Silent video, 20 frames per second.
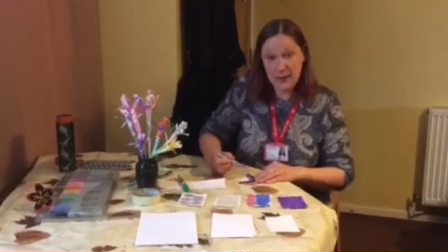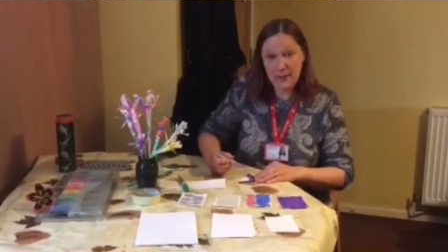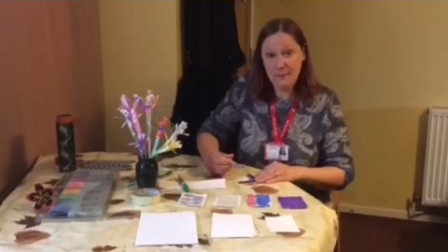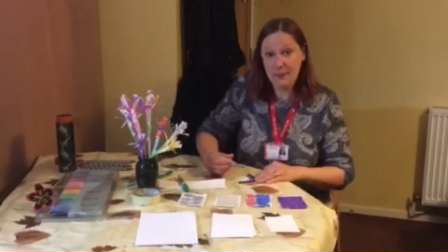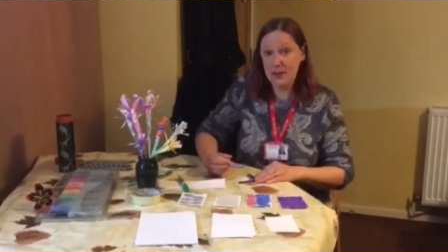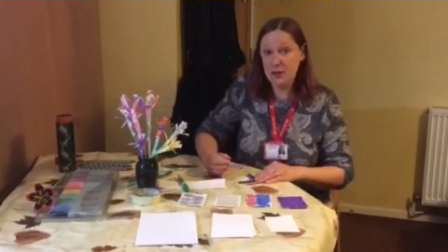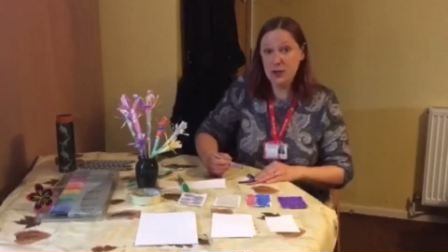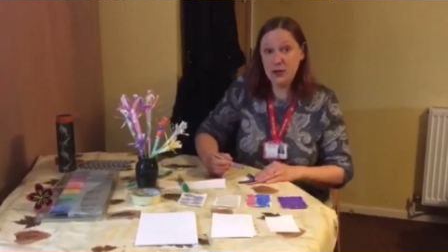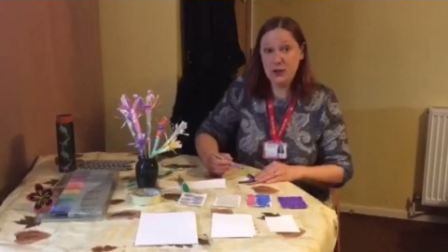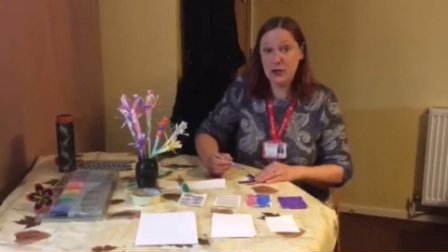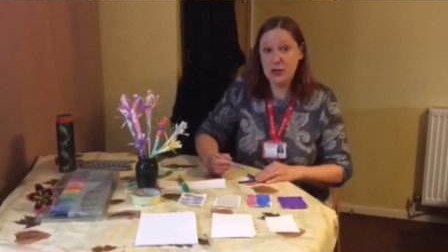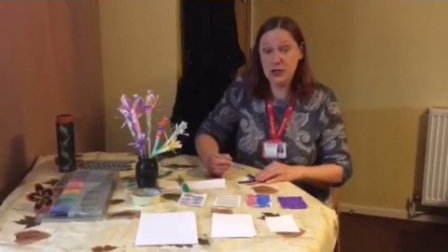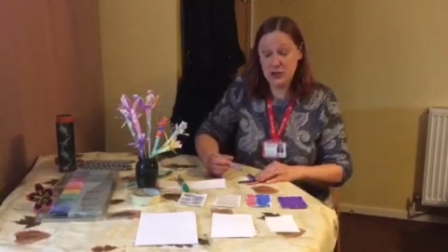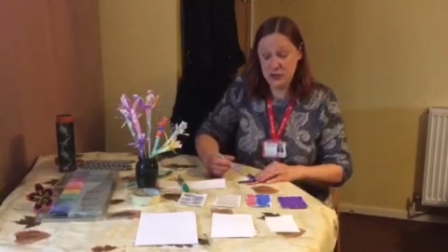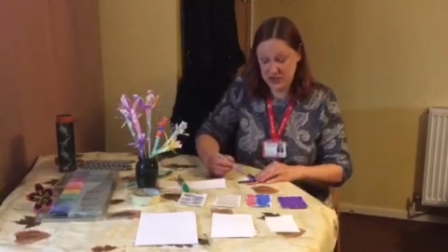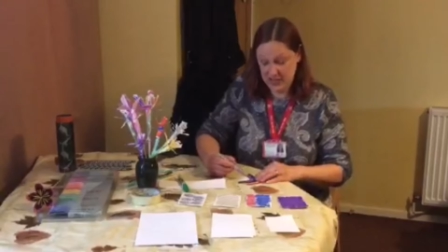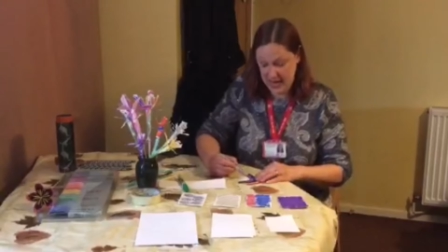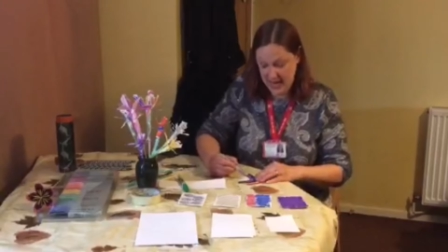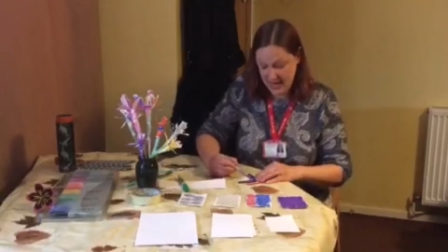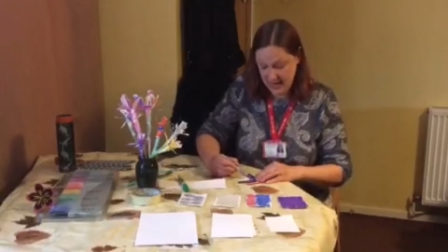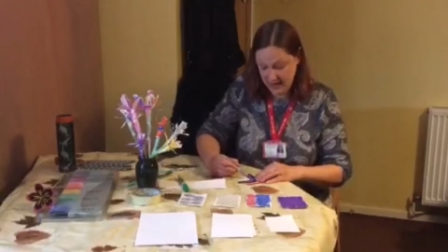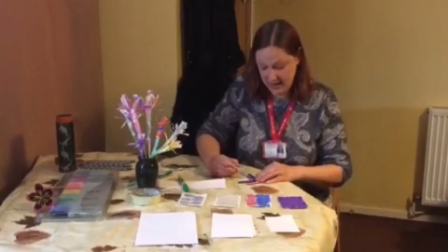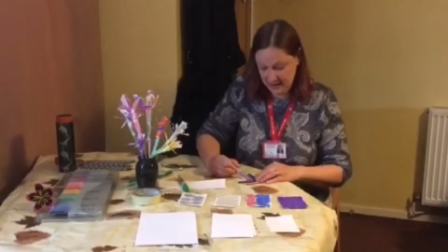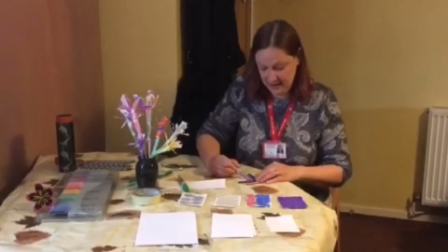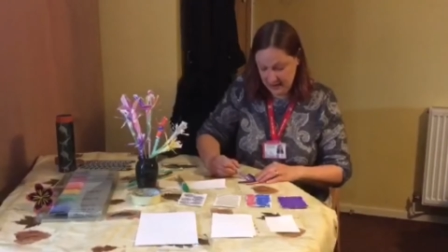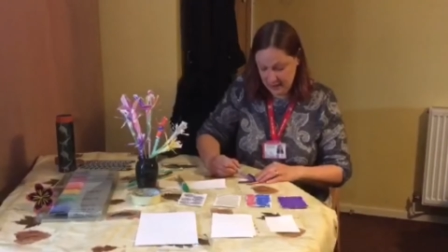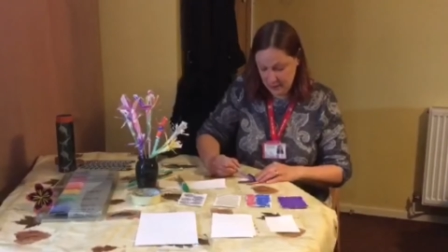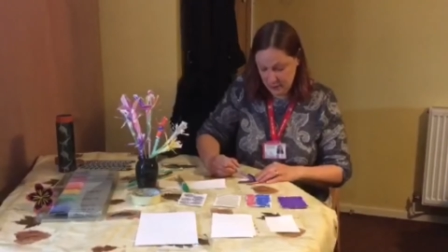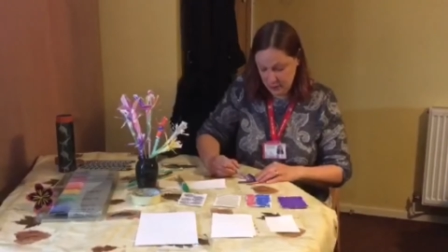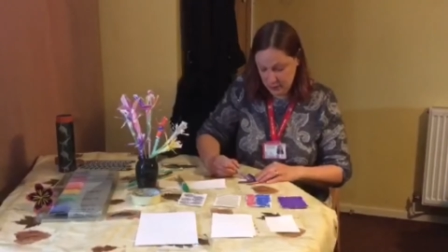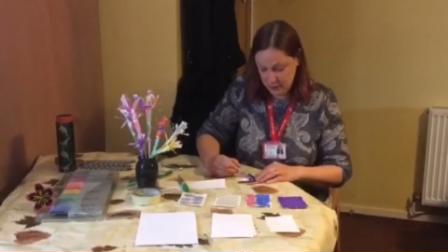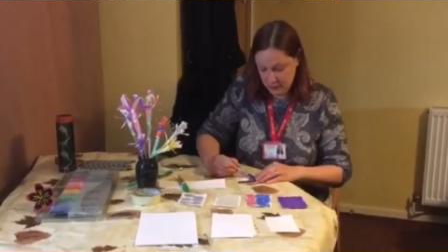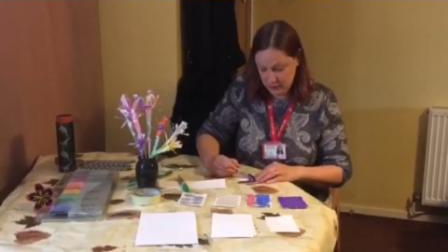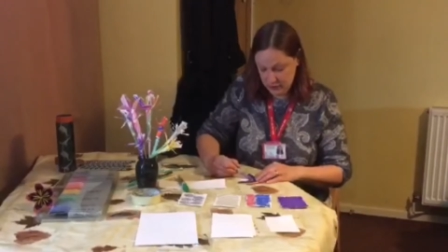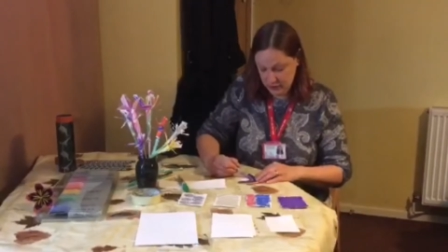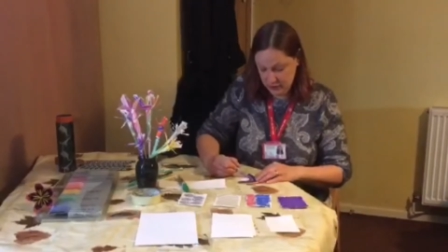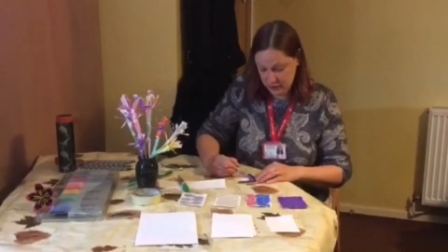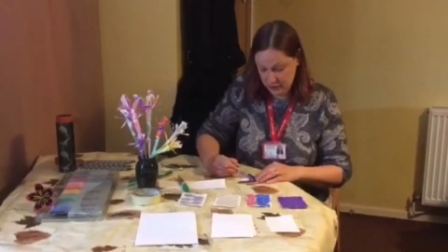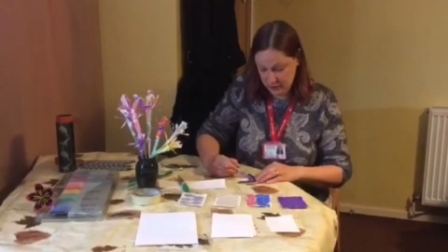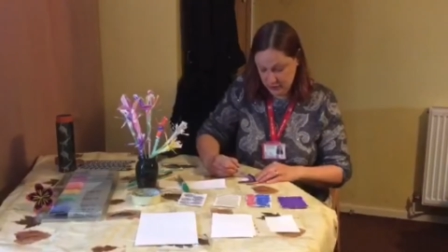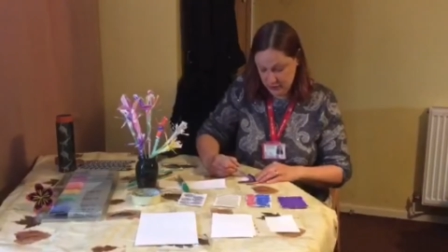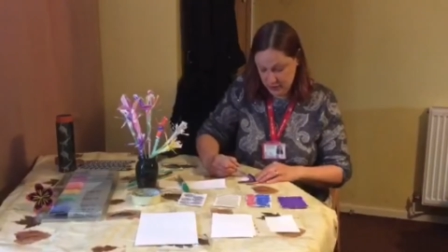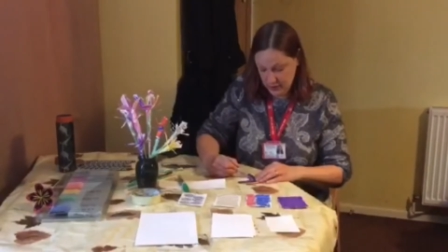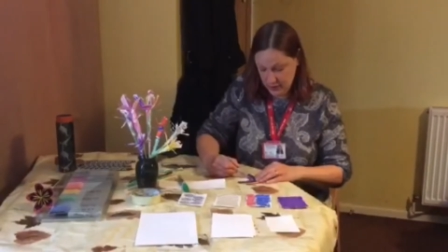but you can use anything you want to.